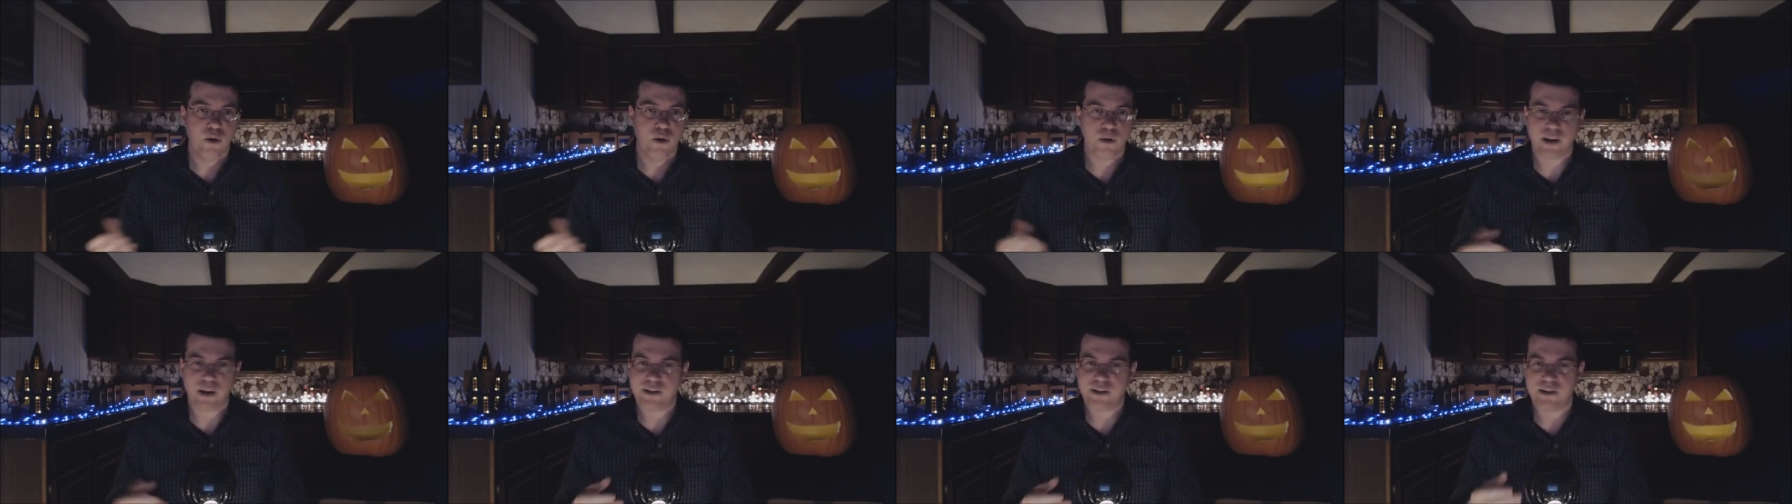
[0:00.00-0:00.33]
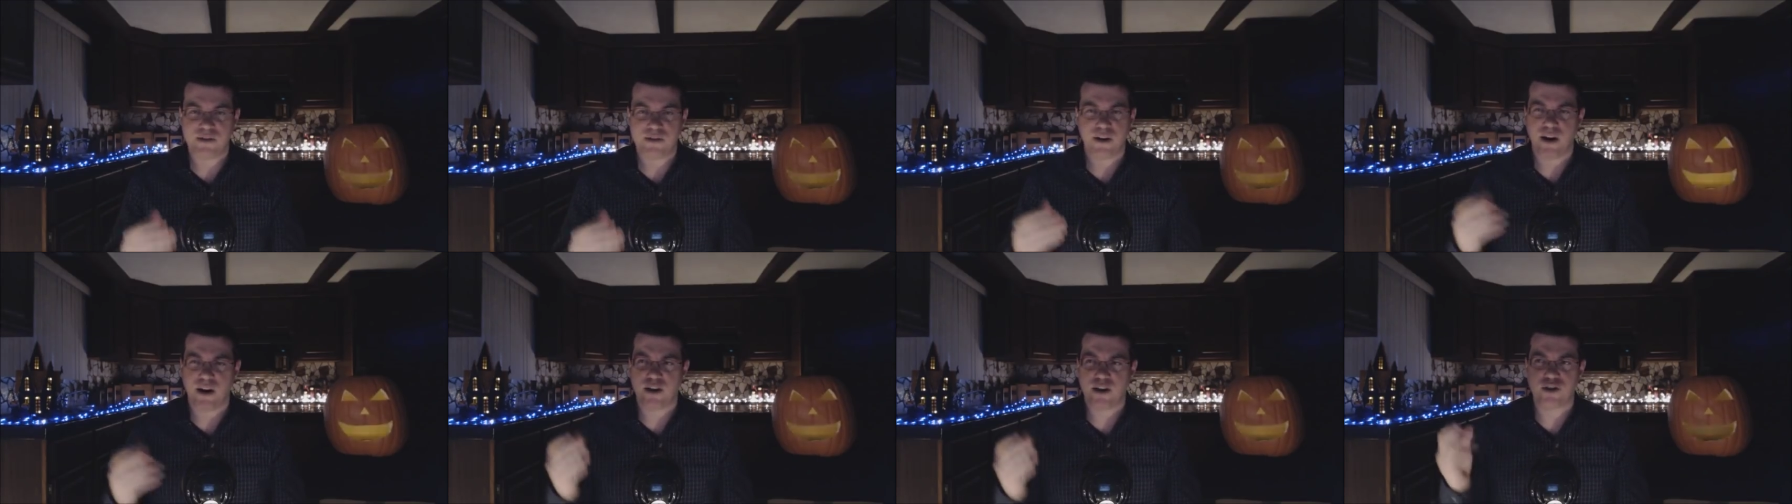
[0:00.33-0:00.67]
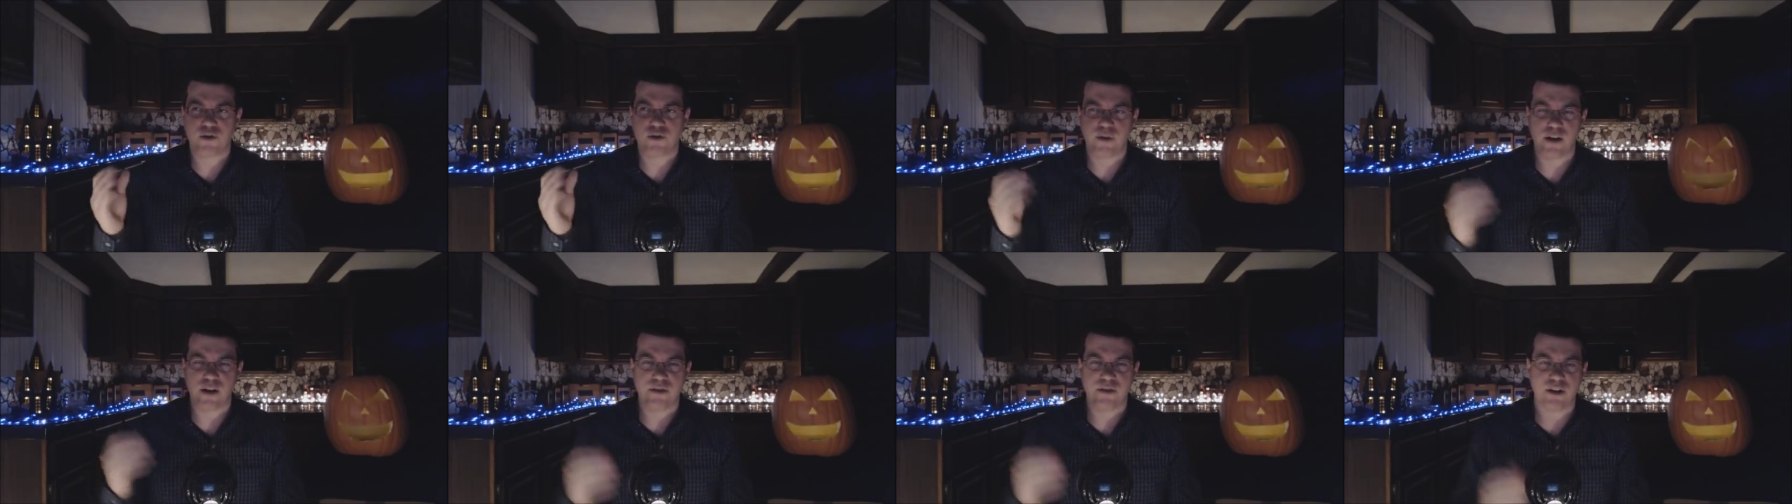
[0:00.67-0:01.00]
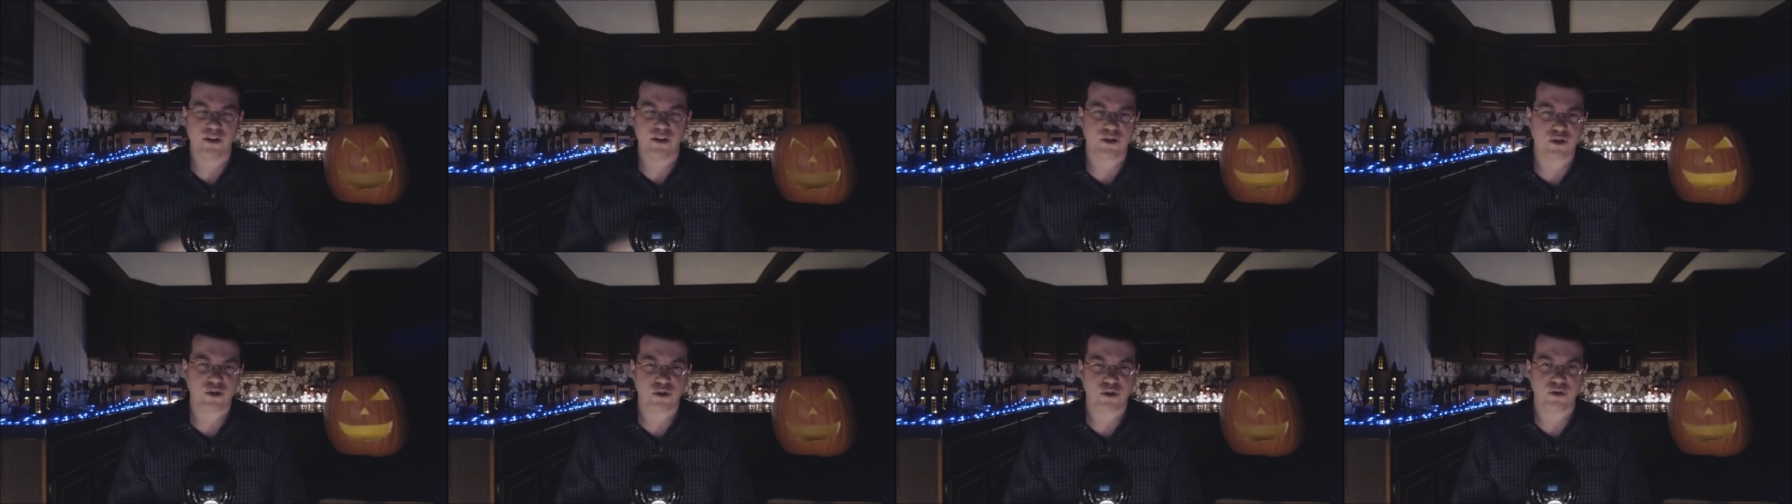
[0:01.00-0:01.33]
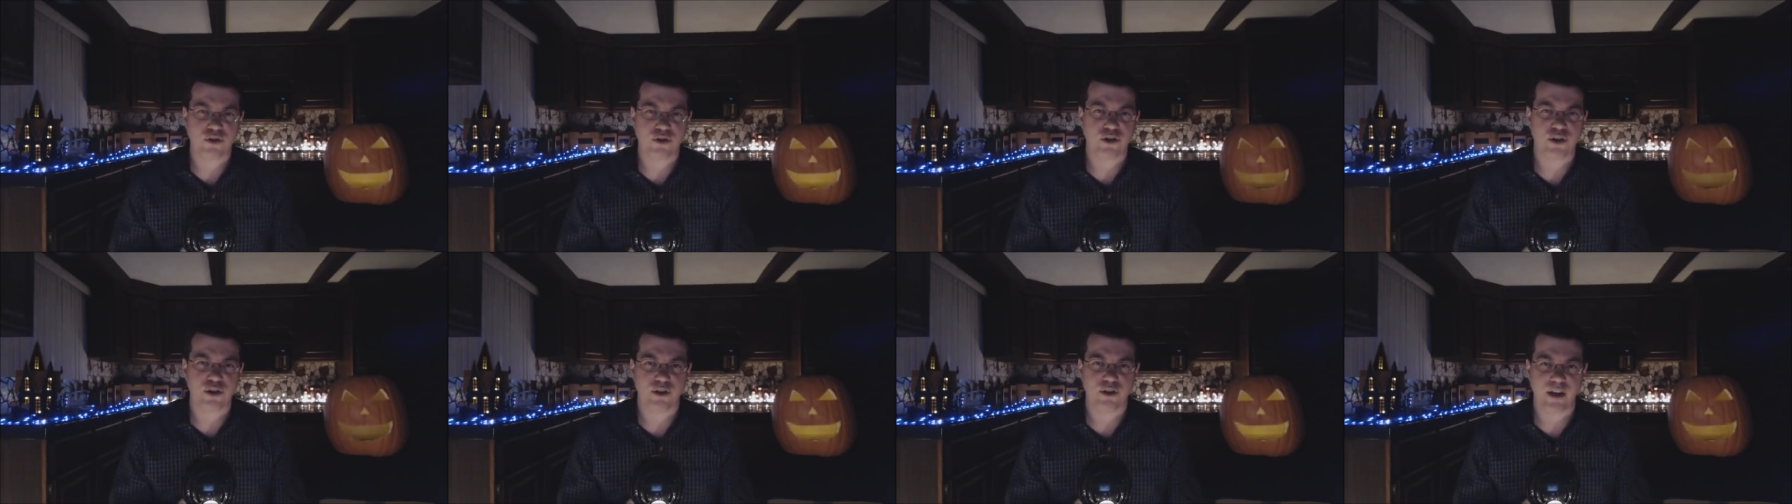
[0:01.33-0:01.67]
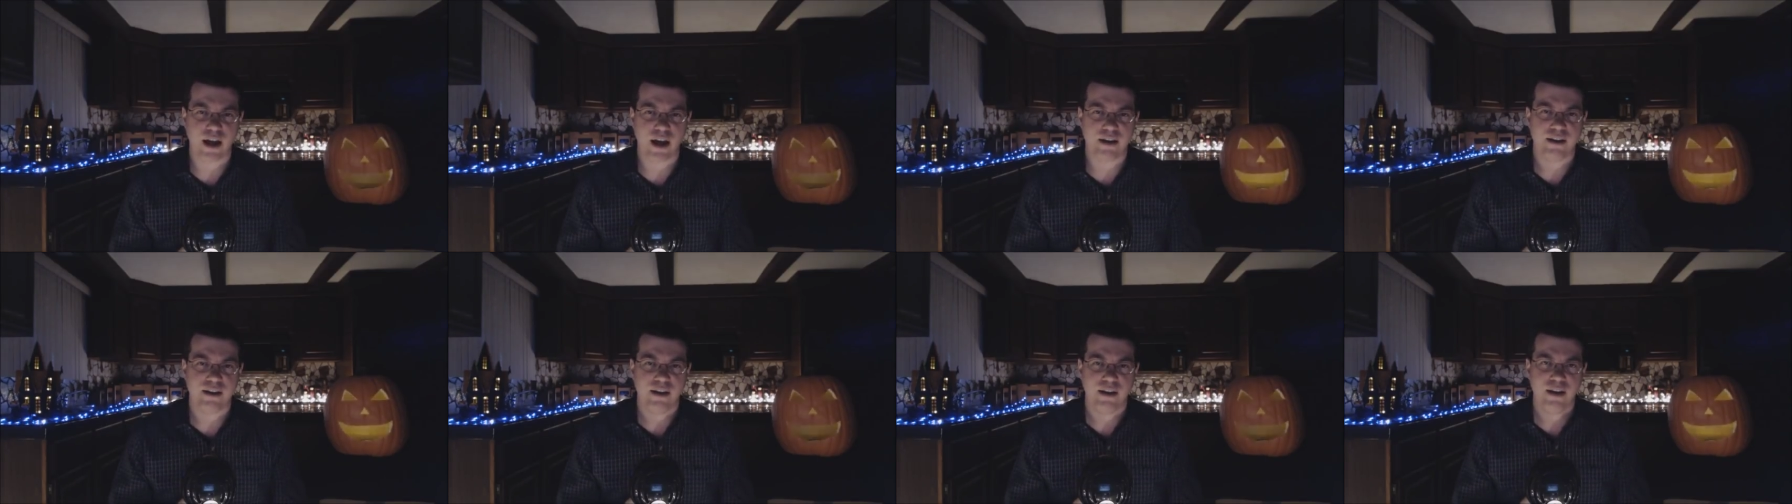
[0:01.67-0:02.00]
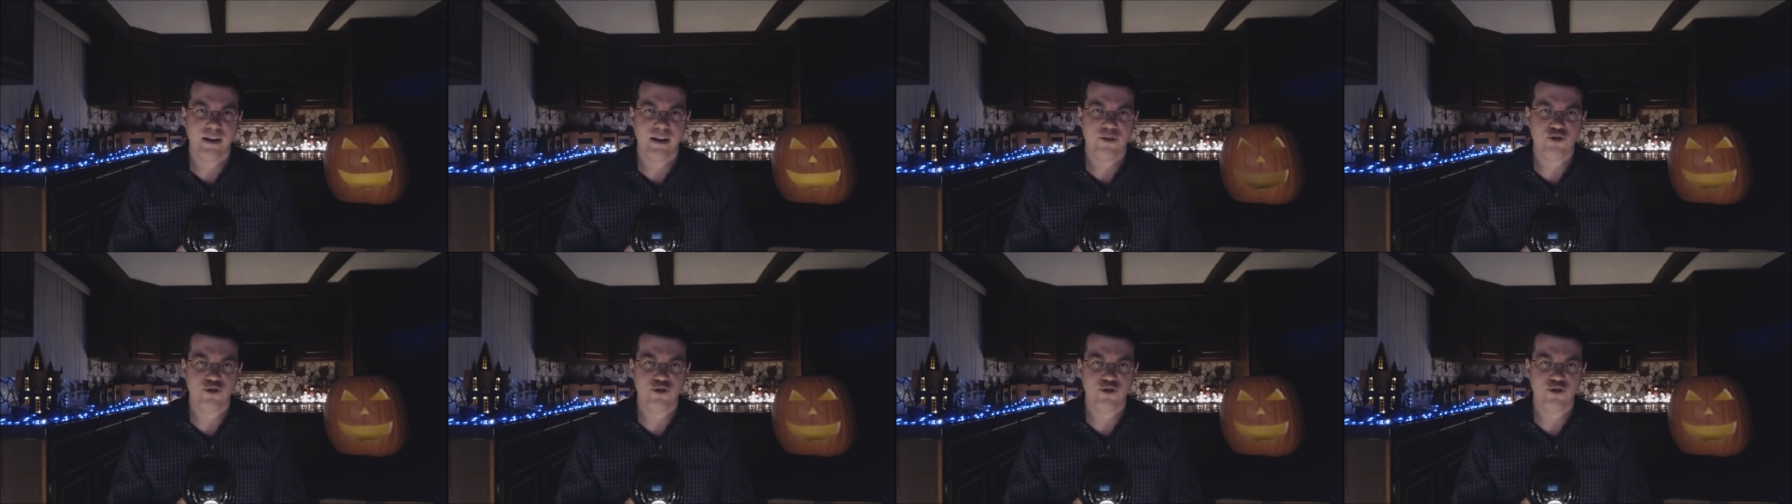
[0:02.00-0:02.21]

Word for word: who like to toss around the assertion that